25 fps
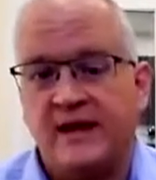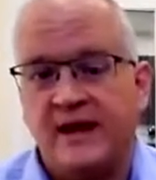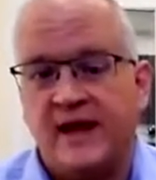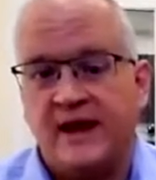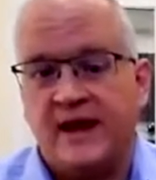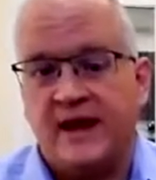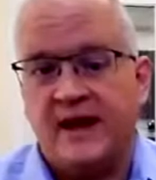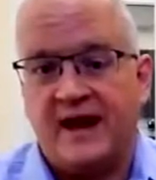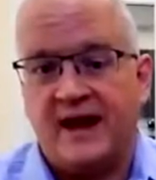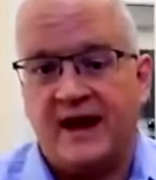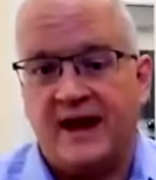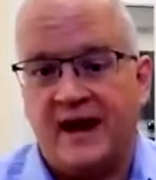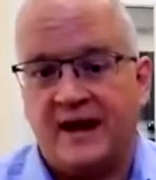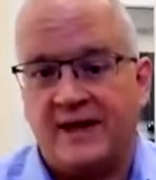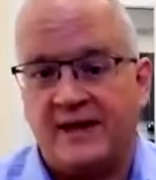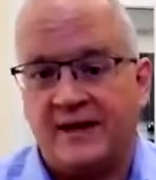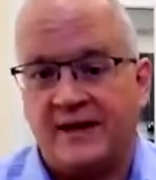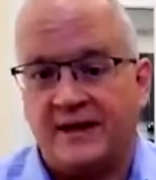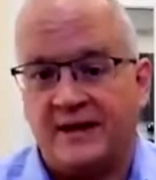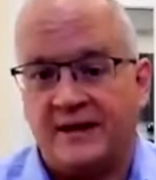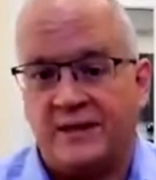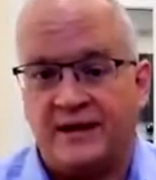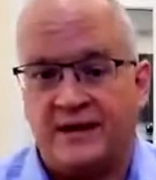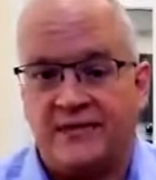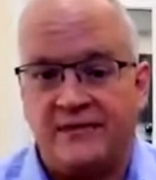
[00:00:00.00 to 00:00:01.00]
I think
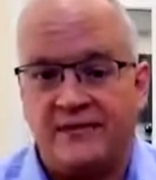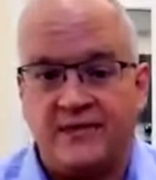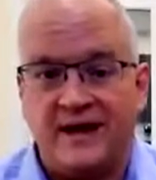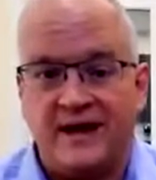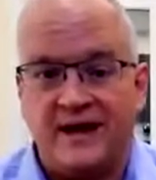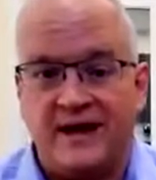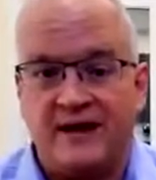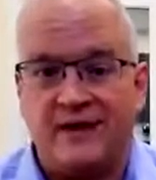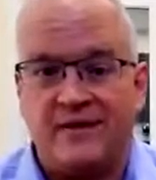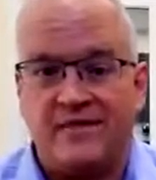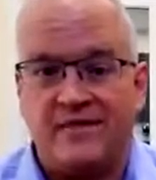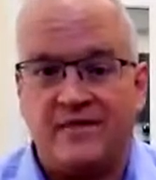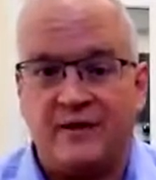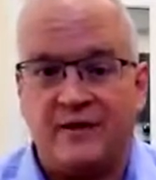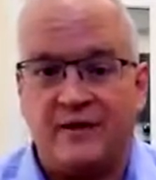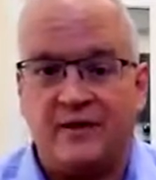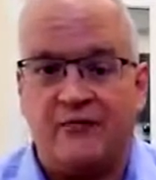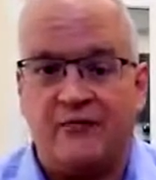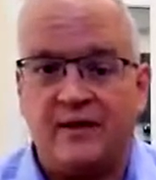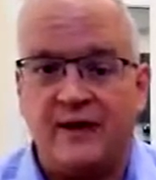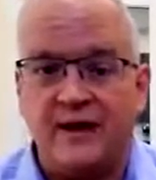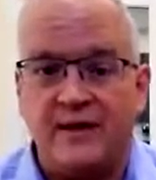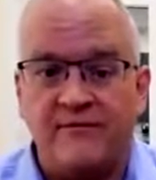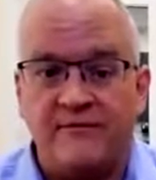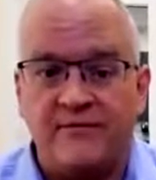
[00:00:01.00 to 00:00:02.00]
number three is for the
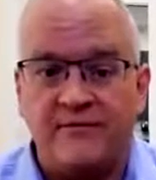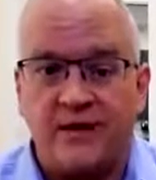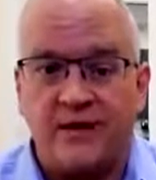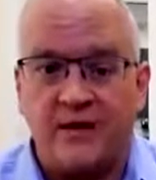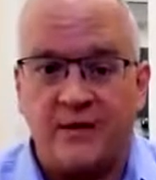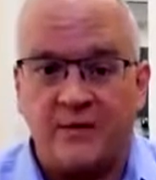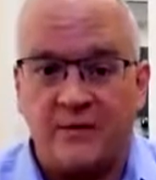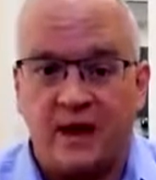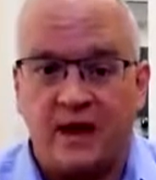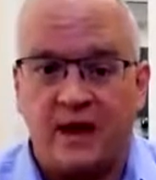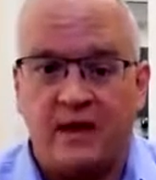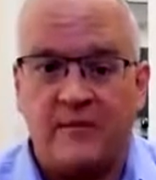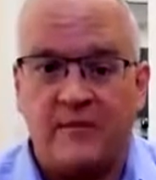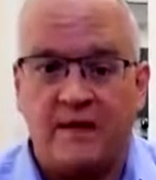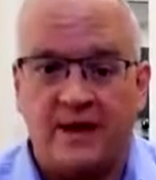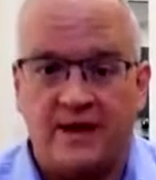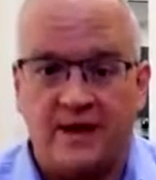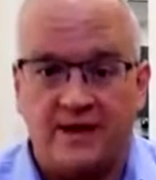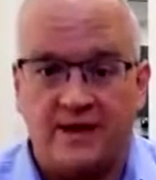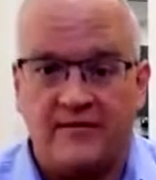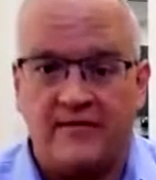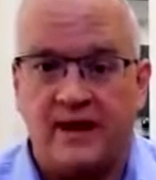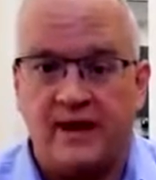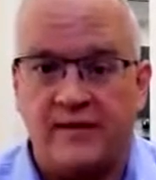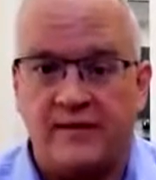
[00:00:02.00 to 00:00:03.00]
refurb element
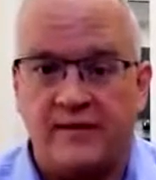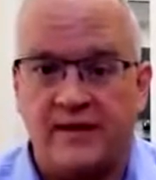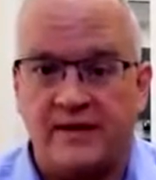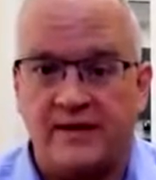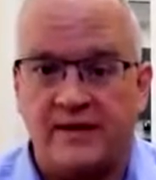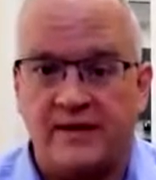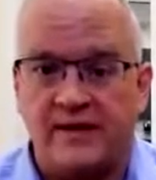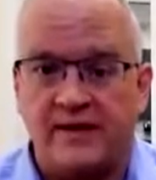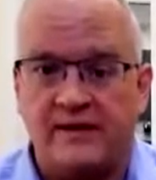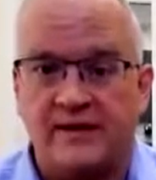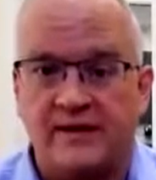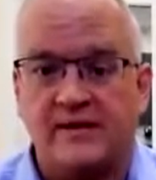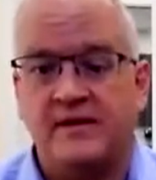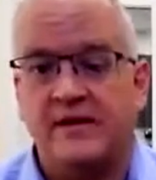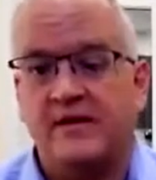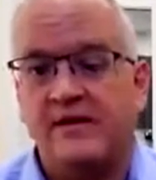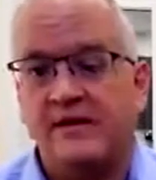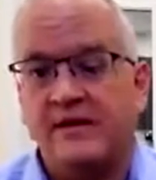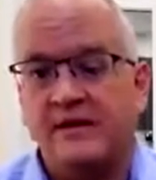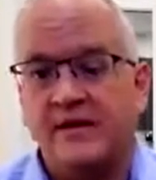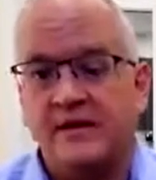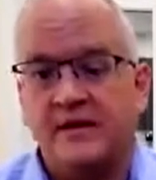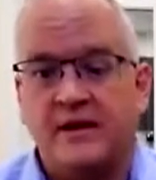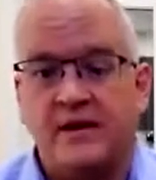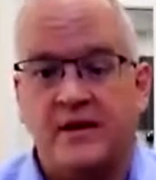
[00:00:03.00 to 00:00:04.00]
of our business,
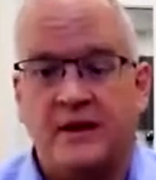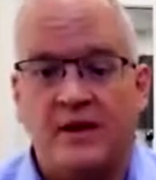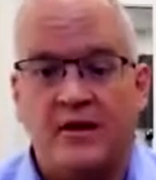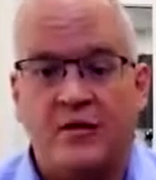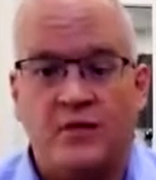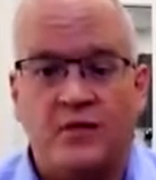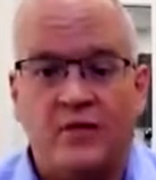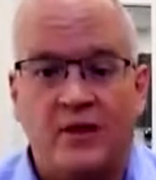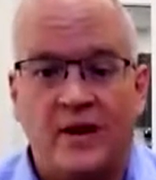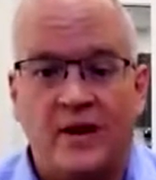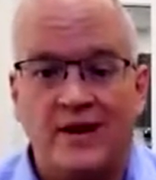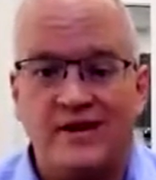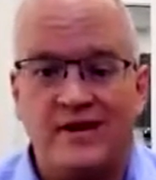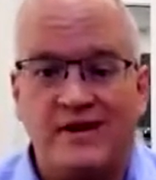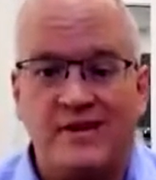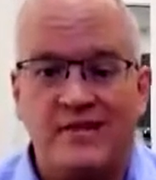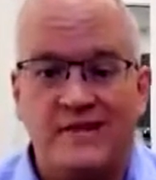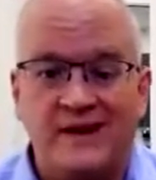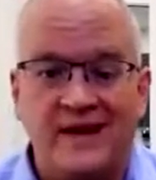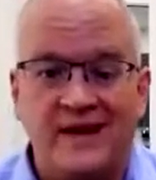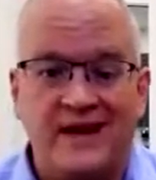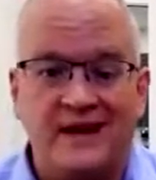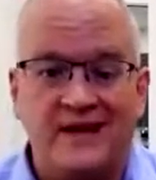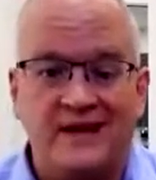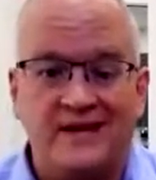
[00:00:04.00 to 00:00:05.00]
what does it
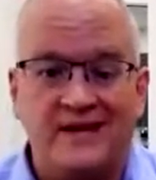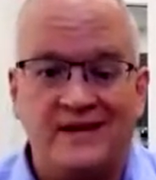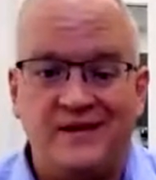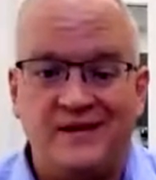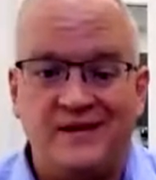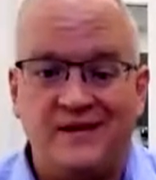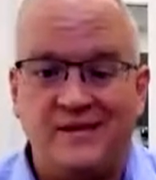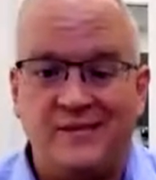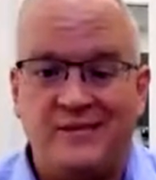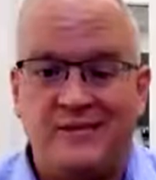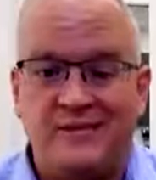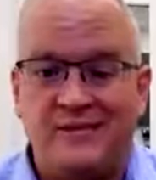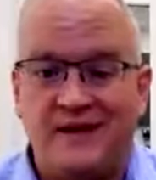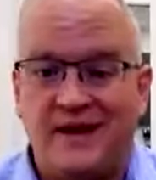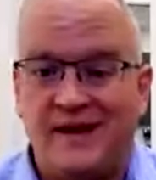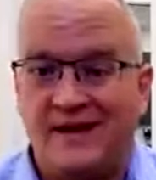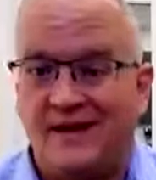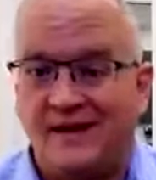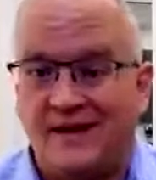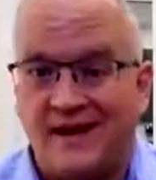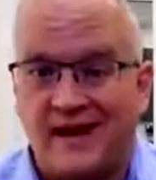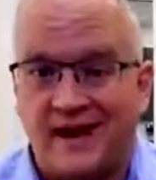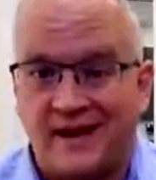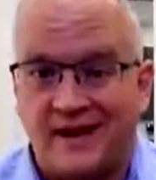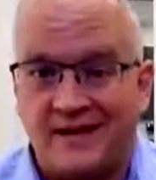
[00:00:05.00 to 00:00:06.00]
mean to be in a
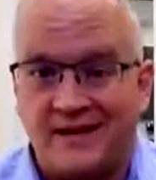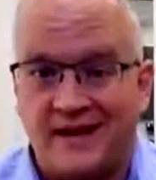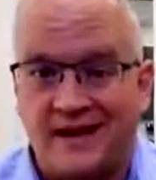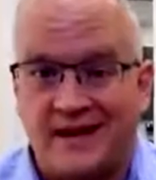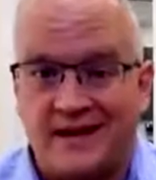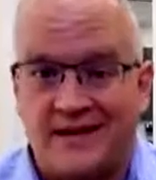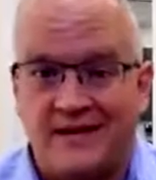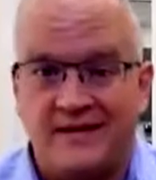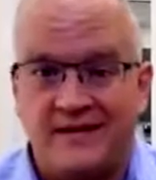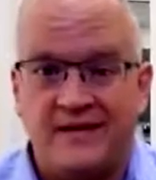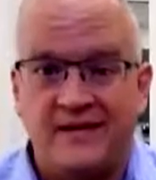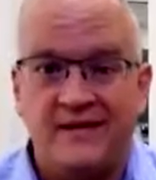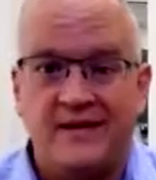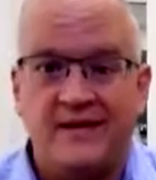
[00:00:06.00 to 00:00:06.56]
lockdown?